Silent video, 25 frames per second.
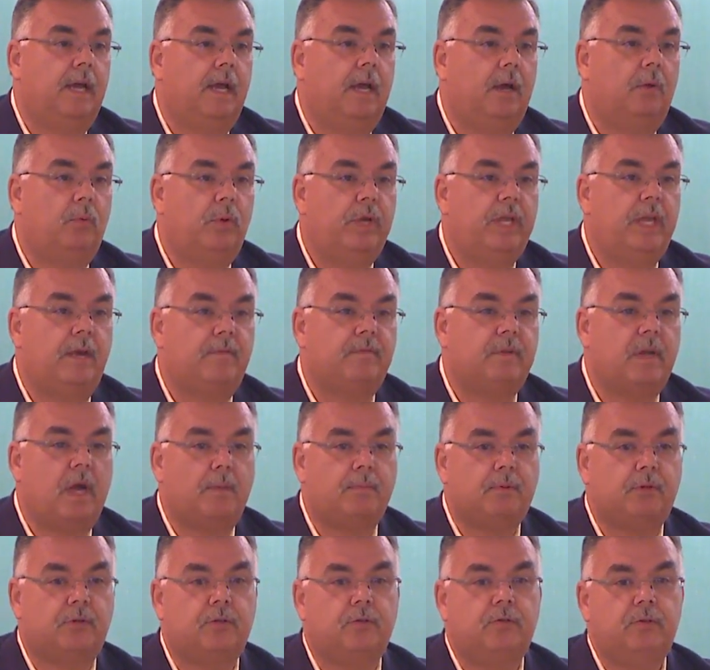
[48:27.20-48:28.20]
We have an
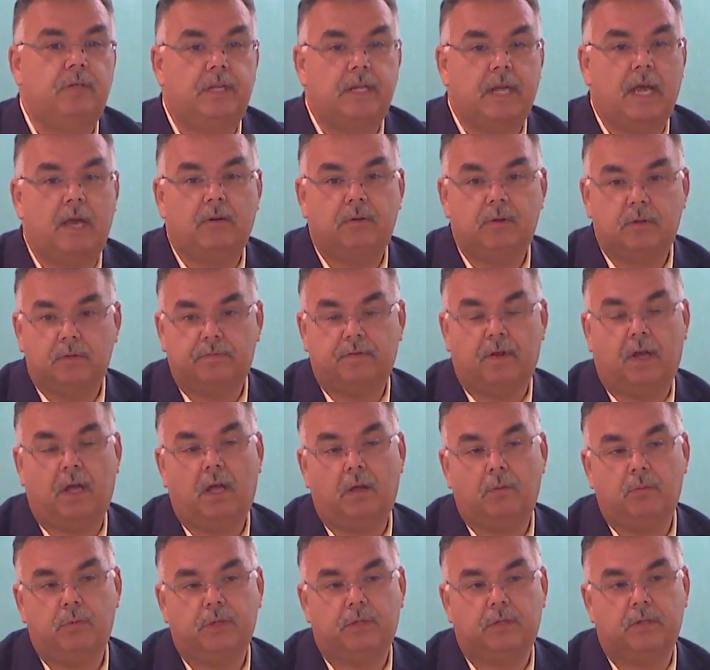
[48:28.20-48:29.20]
opportunity now in the
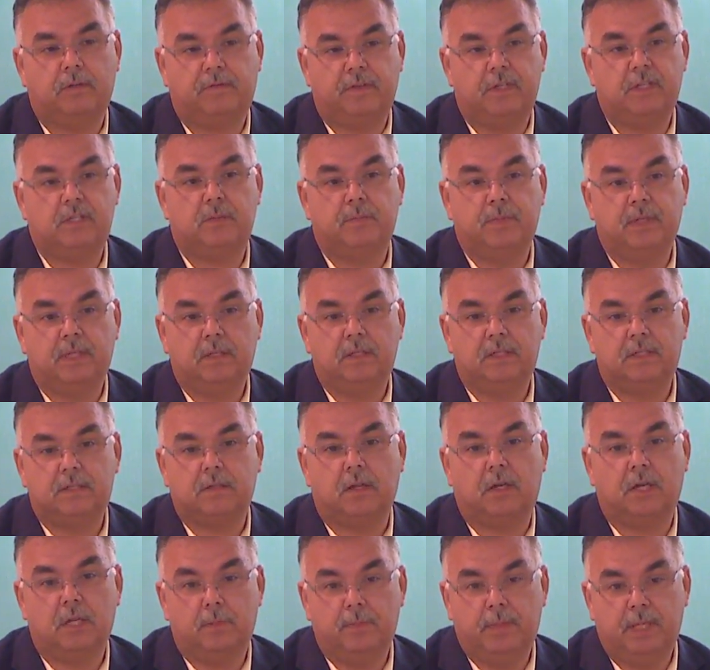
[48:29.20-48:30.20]
fall with a feasibility
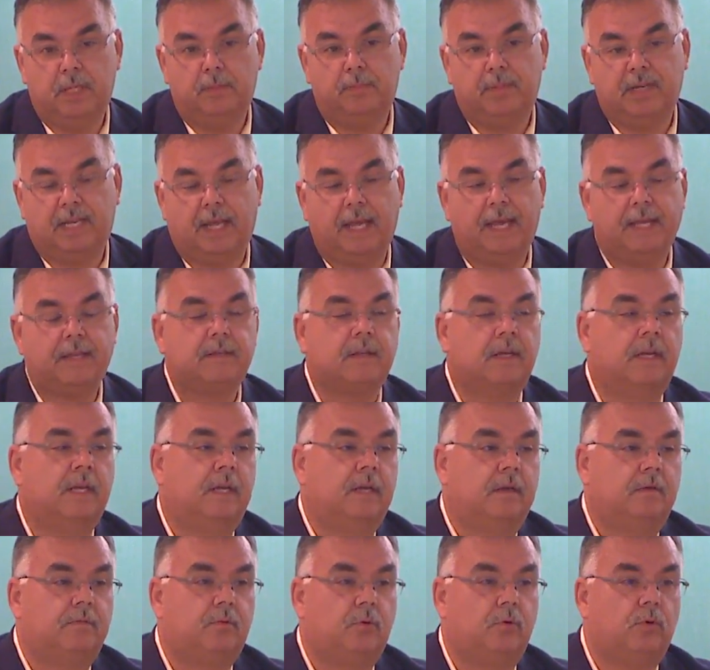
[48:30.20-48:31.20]
study being planned
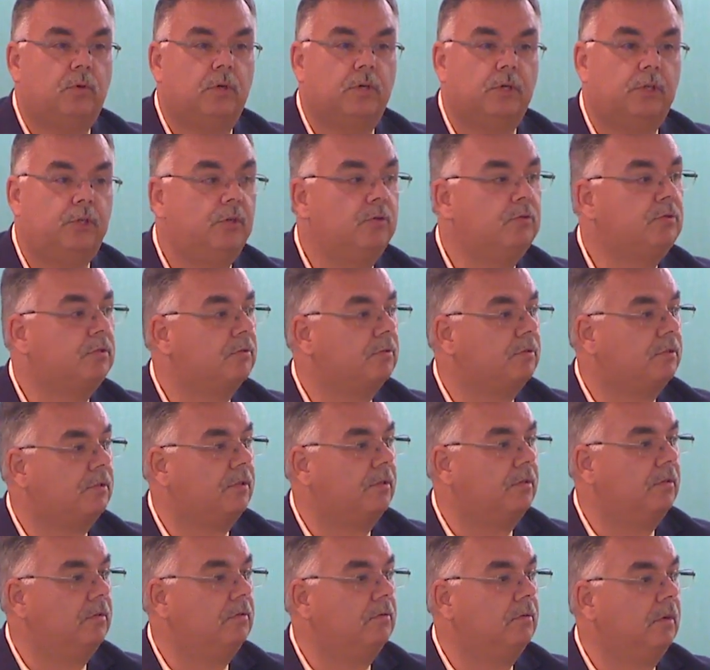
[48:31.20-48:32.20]
for users
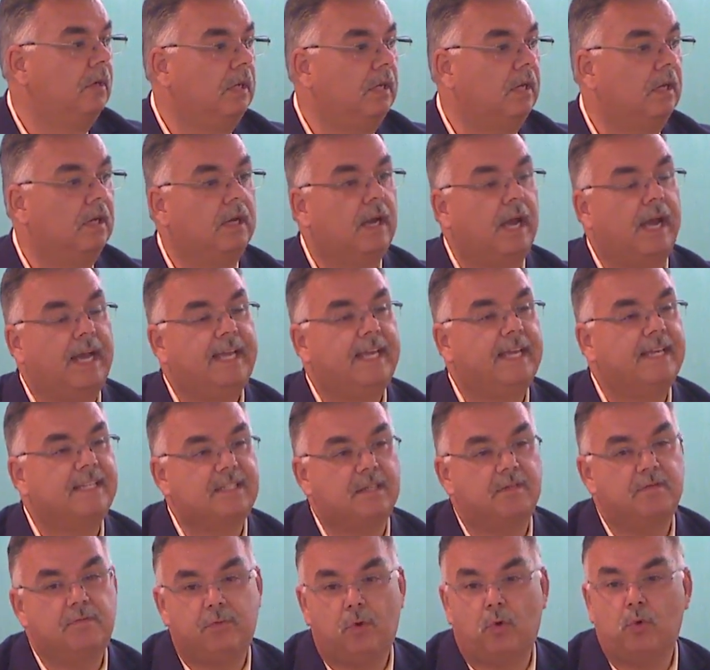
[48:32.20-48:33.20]
to, I
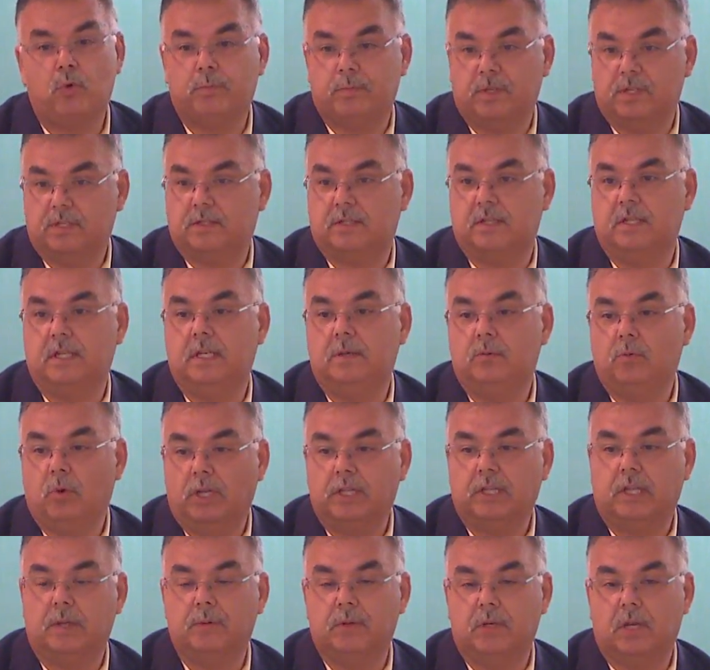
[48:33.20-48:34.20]
guess, inform the city
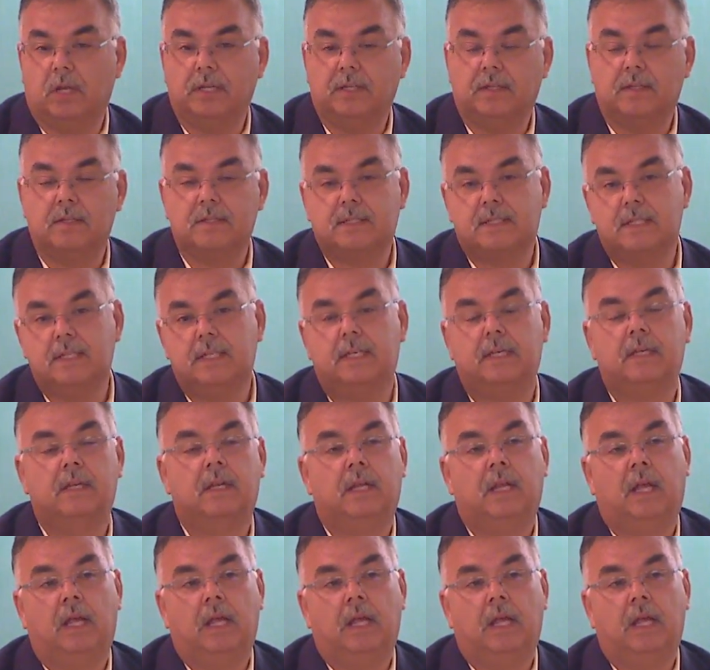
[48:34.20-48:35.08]
what they would like to see.